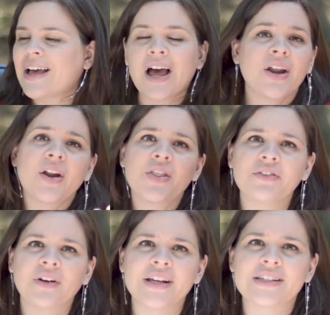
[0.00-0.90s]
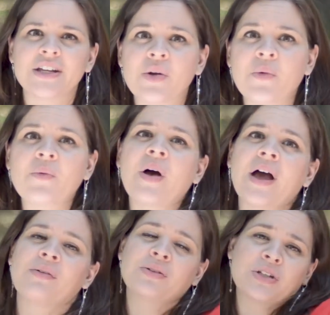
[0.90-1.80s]
Another reason why
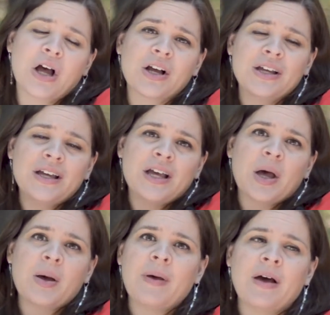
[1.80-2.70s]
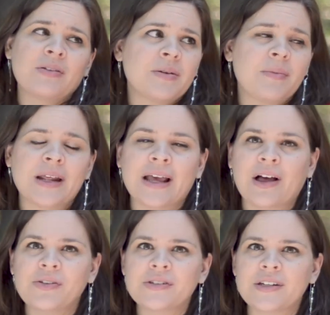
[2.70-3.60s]
we'll talk about somebody
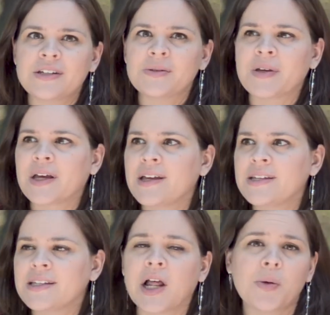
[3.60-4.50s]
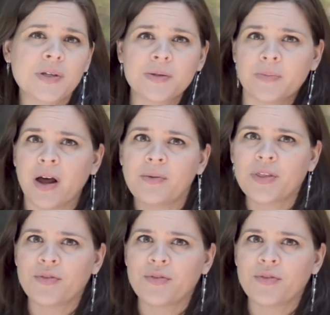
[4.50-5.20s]
else is because it helps us bond with a